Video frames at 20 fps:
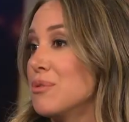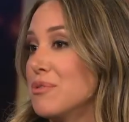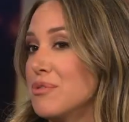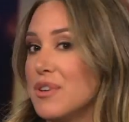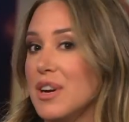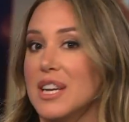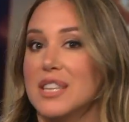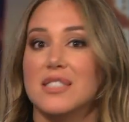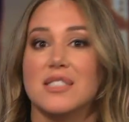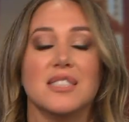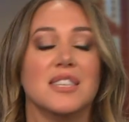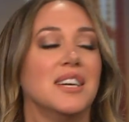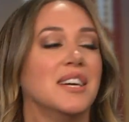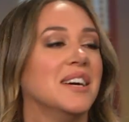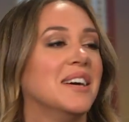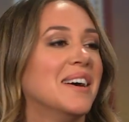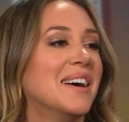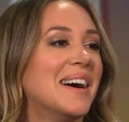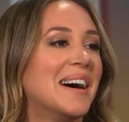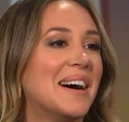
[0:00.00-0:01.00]
friend. Right.
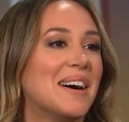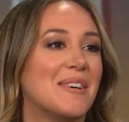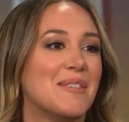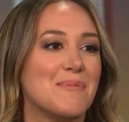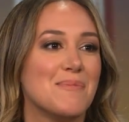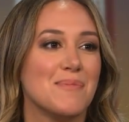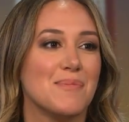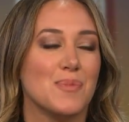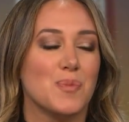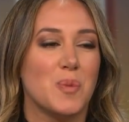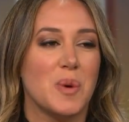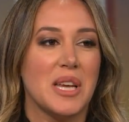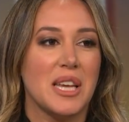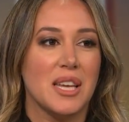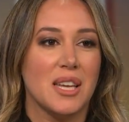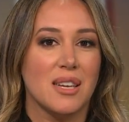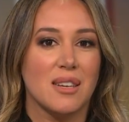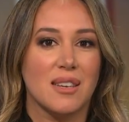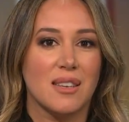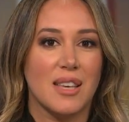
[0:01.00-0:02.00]
Um,
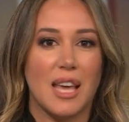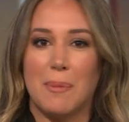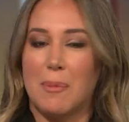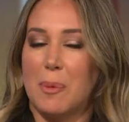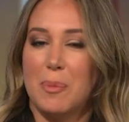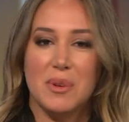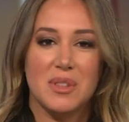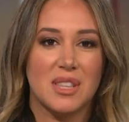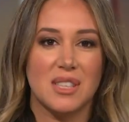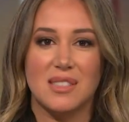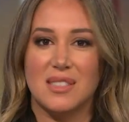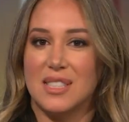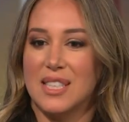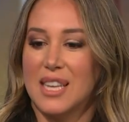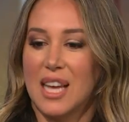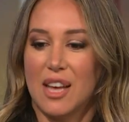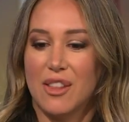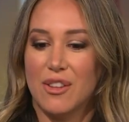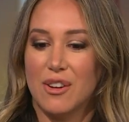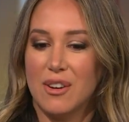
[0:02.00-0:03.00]
we came up with this
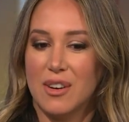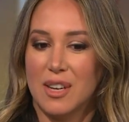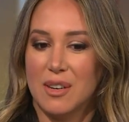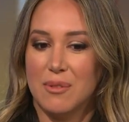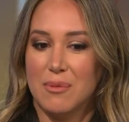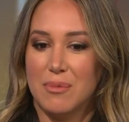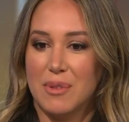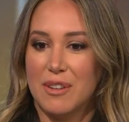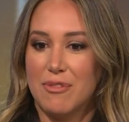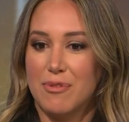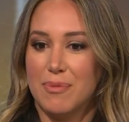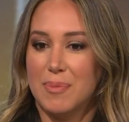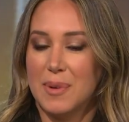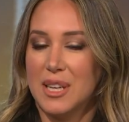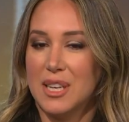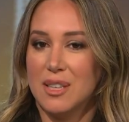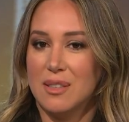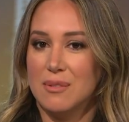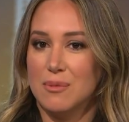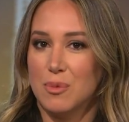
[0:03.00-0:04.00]
together and we've
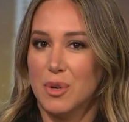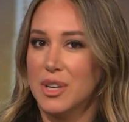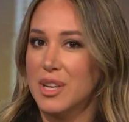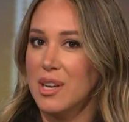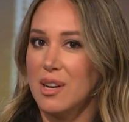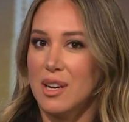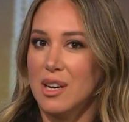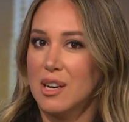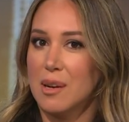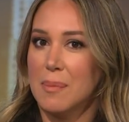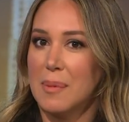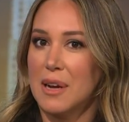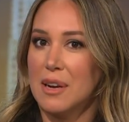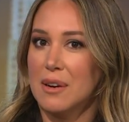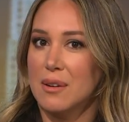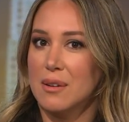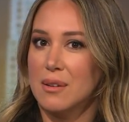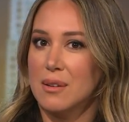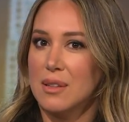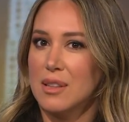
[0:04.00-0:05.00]
been working on it about
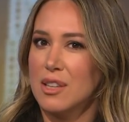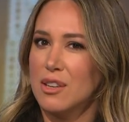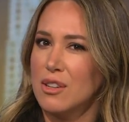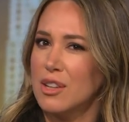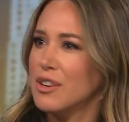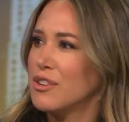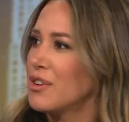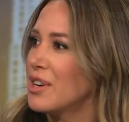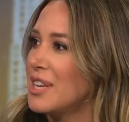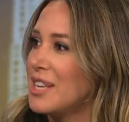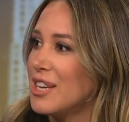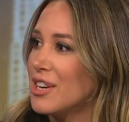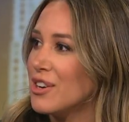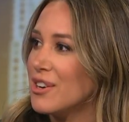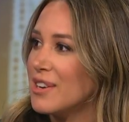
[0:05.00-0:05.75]
a little under a year